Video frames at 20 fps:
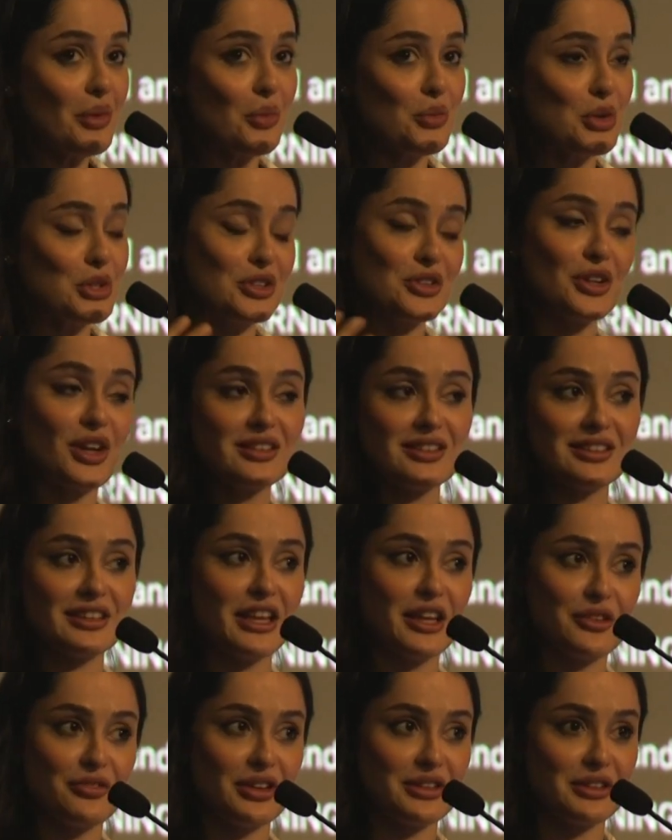which is not
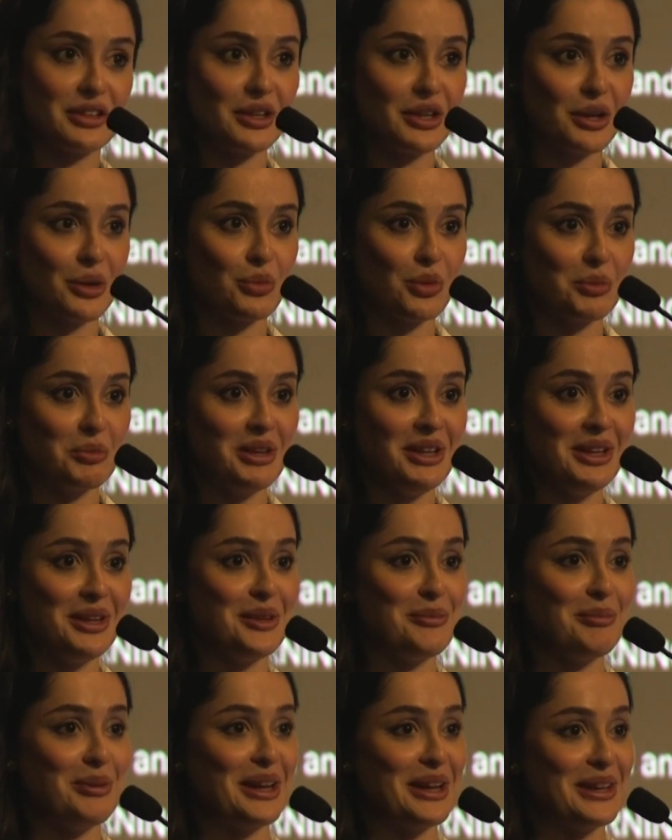safe as a young woman
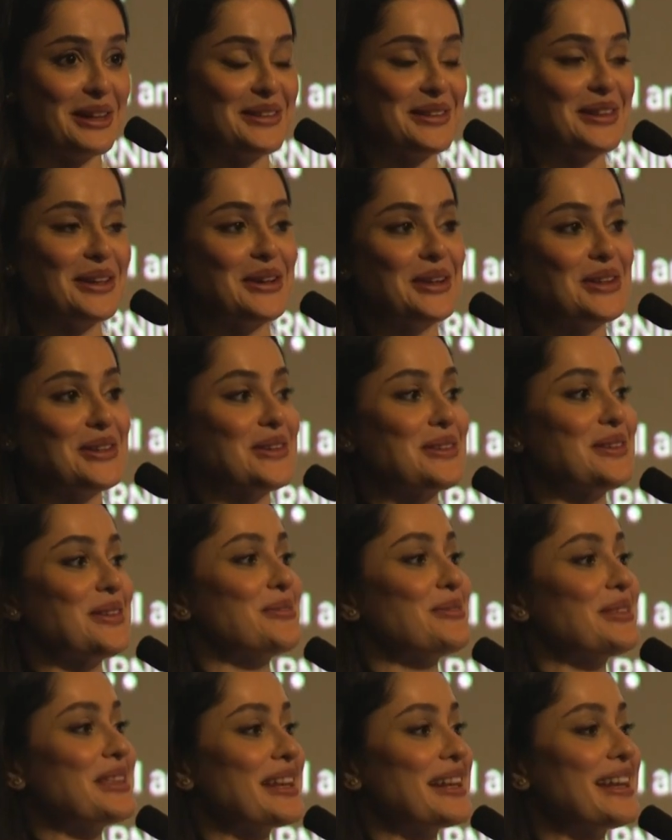in Pakistan to do
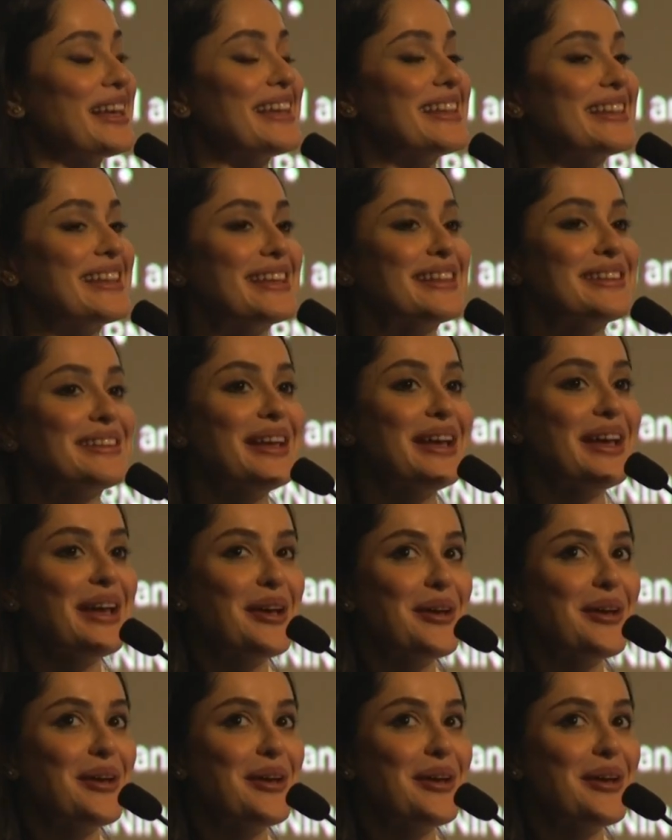something like this.